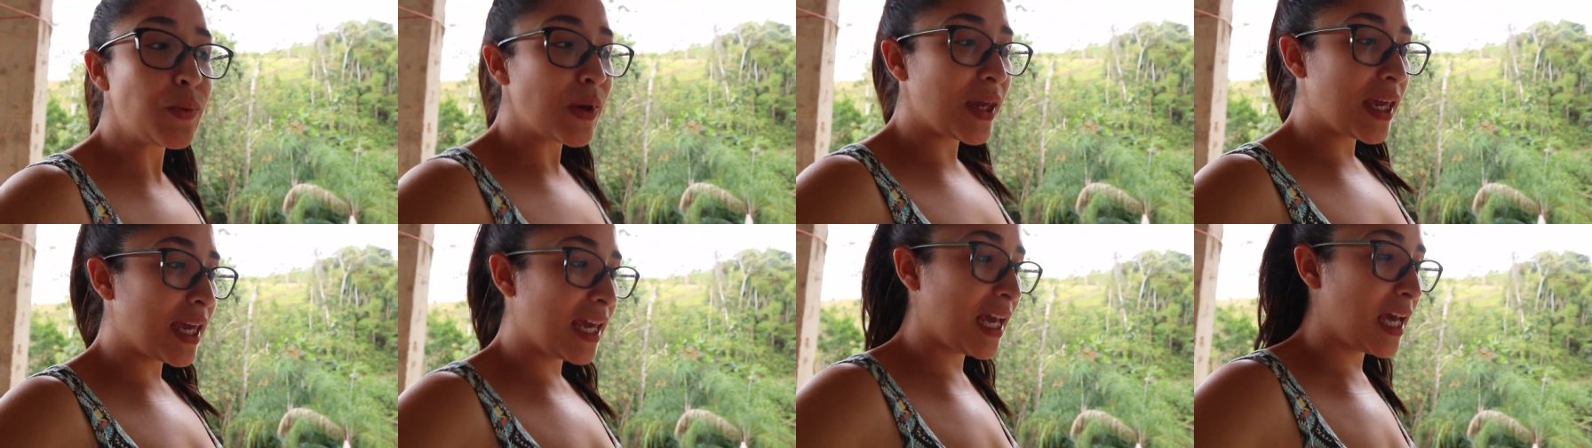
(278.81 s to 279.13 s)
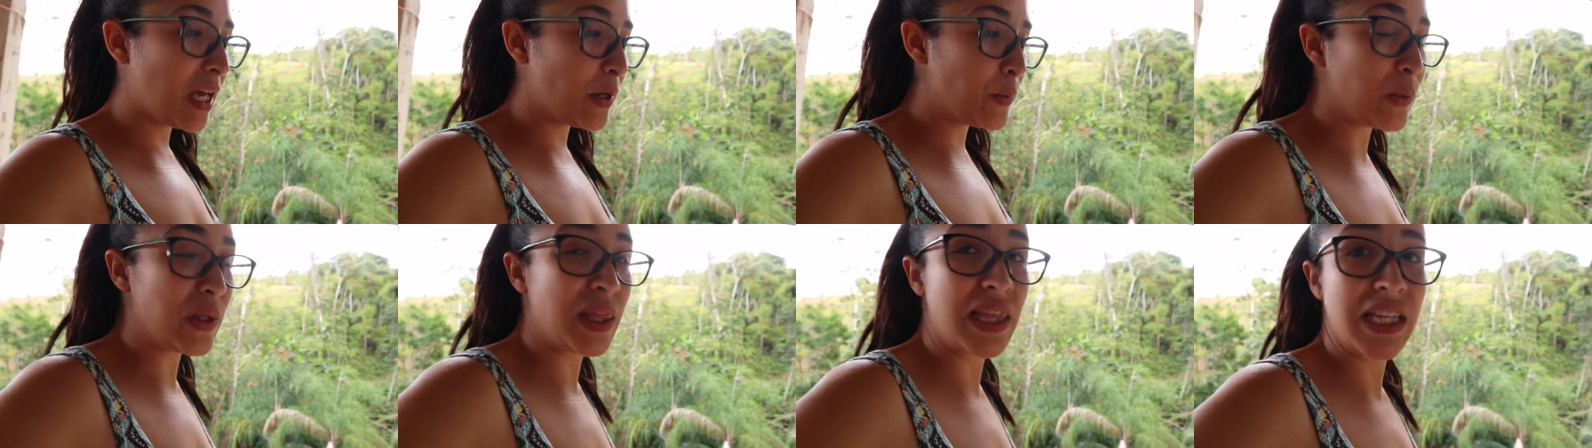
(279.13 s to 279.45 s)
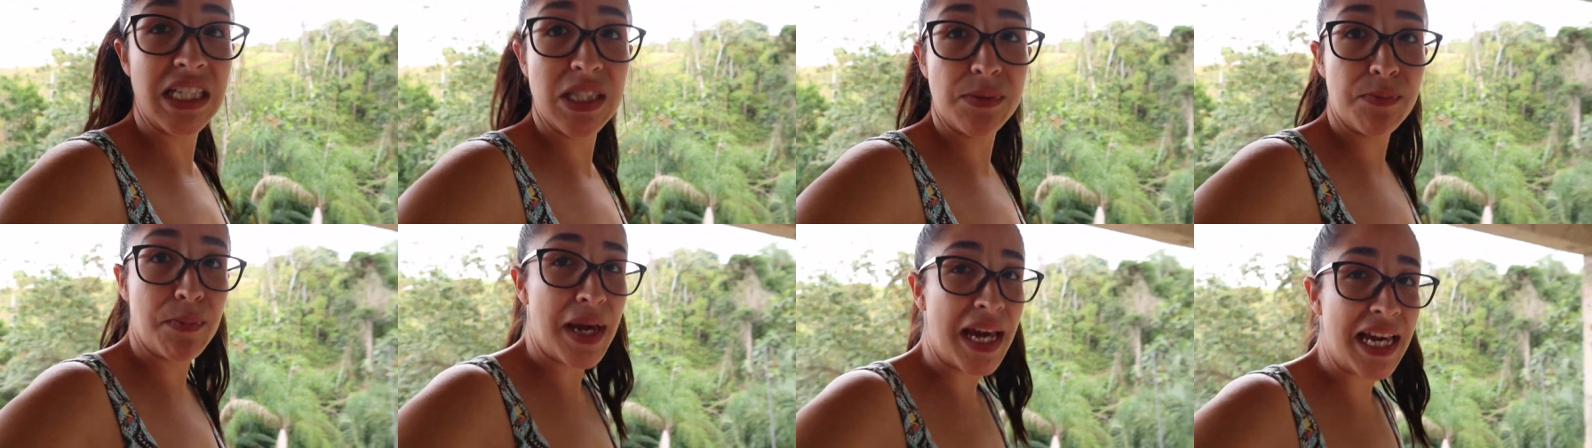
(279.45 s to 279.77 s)
we can with
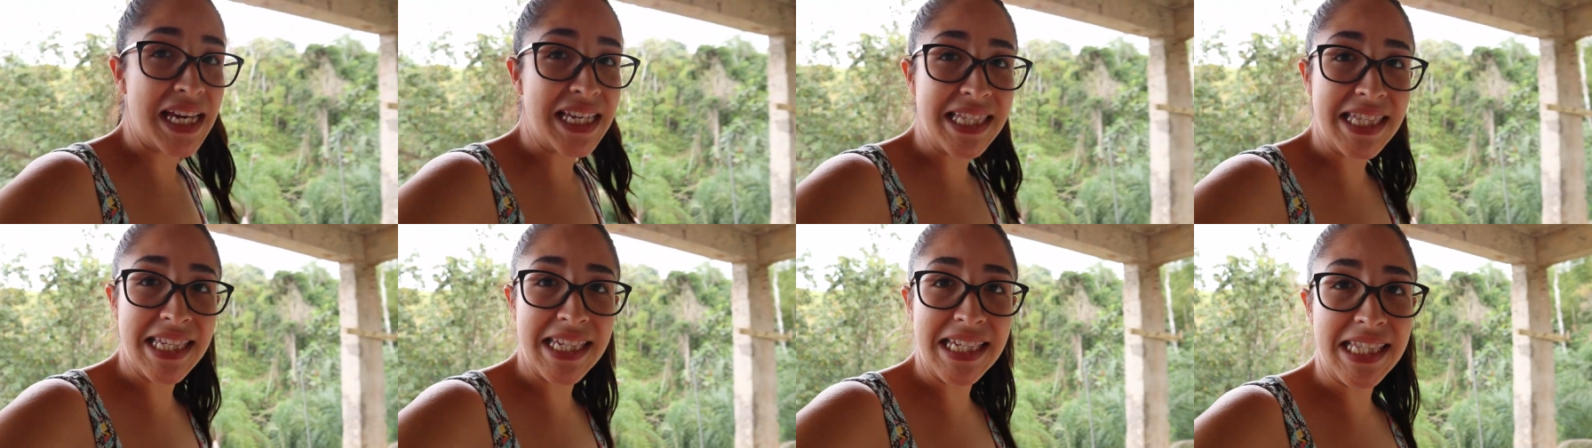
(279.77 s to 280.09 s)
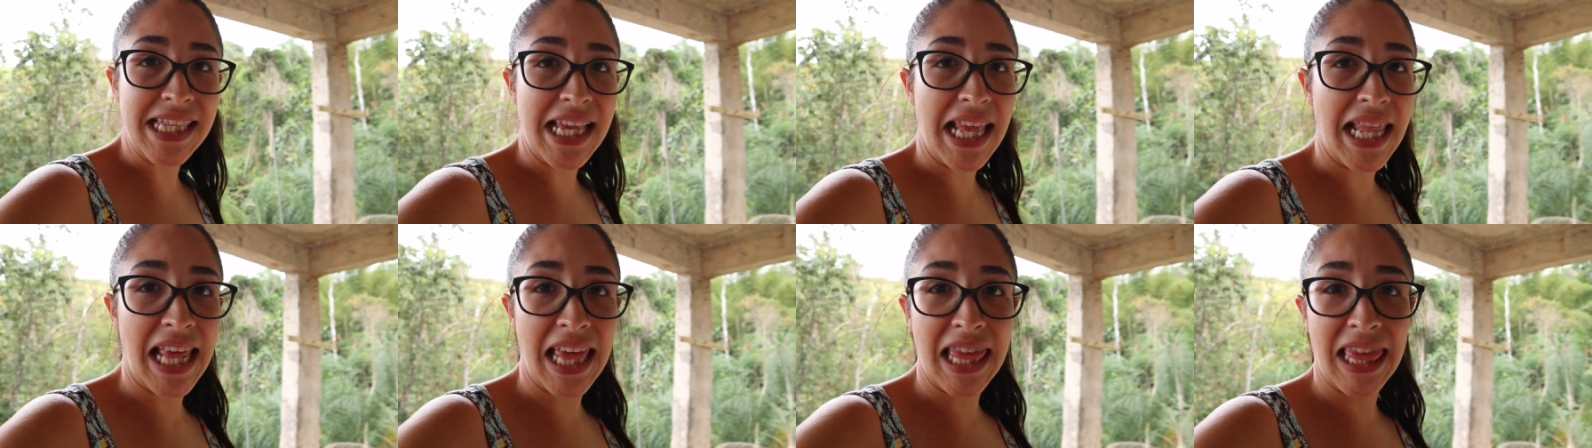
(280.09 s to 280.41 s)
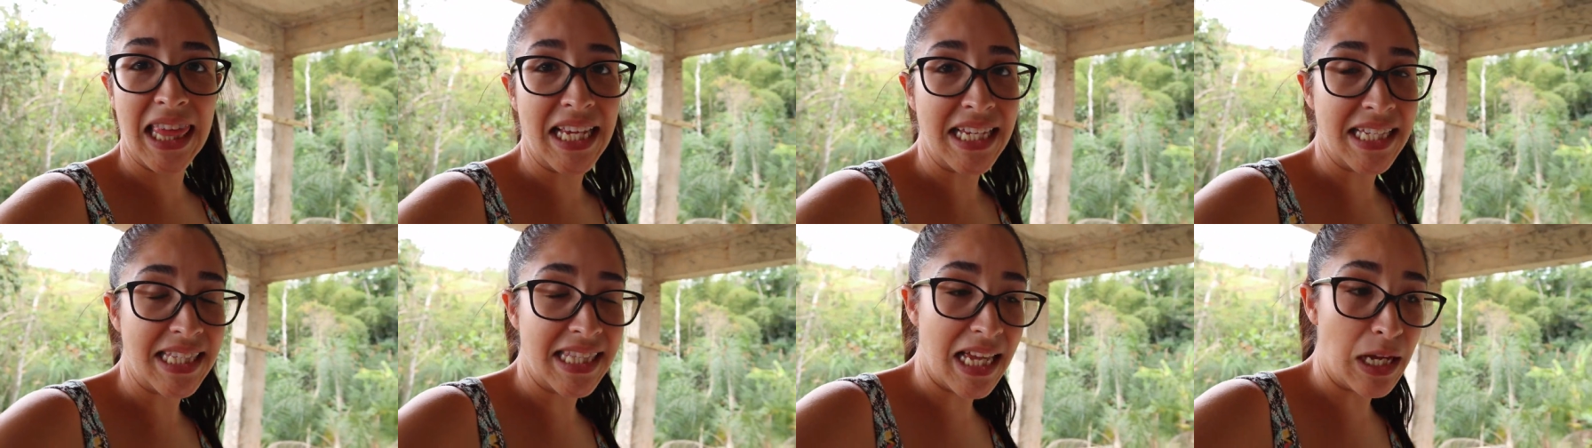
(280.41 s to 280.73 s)
the spaces and the
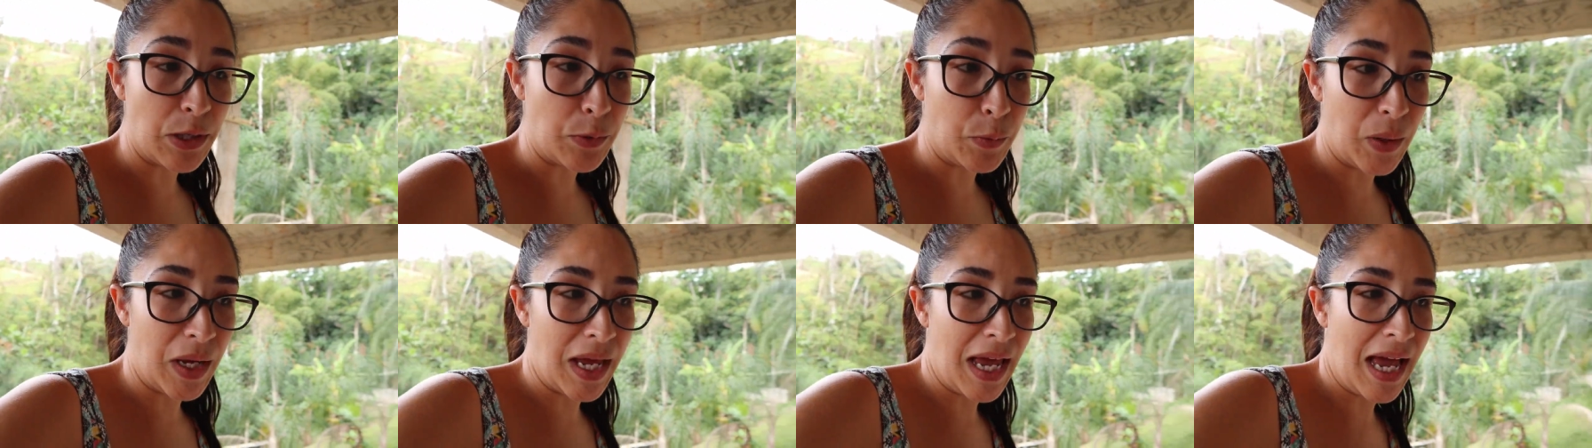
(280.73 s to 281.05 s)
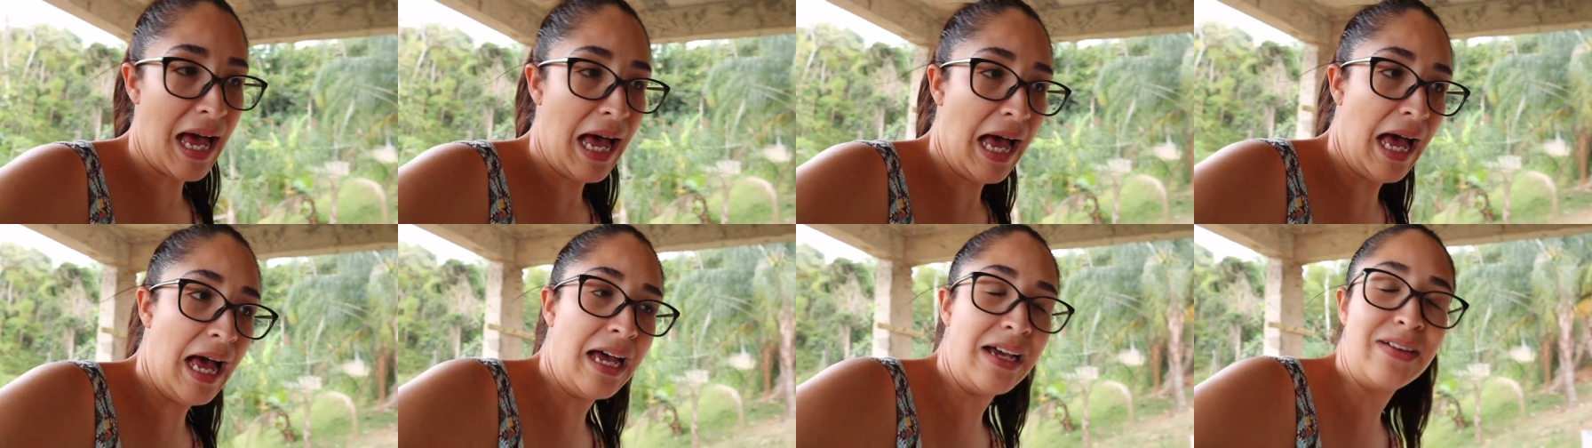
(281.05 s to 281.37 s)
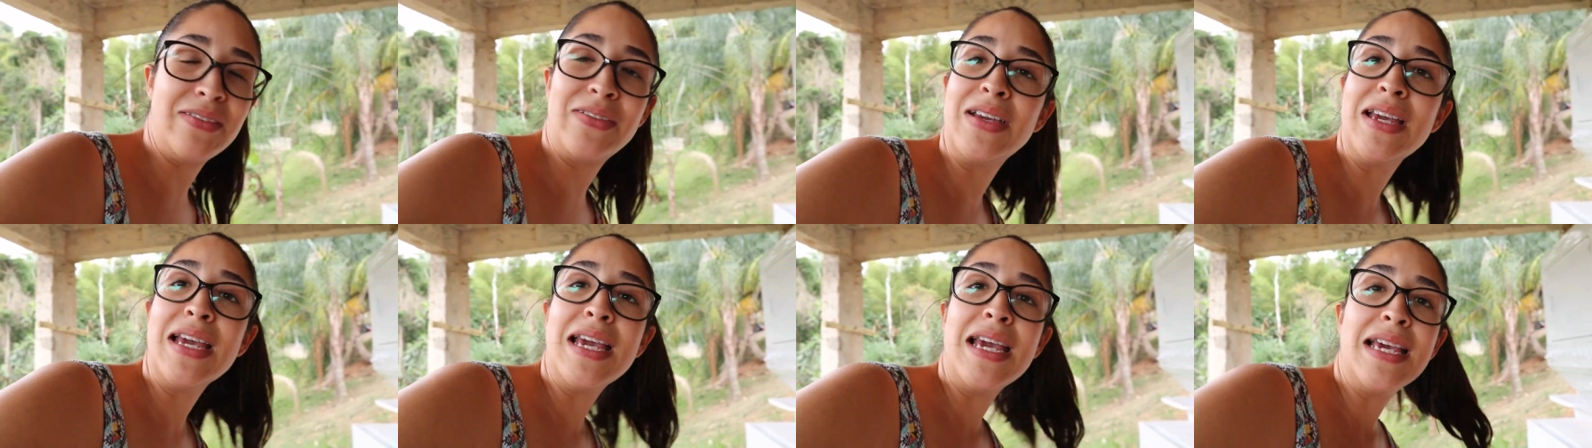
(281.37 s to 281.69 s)
things that we have.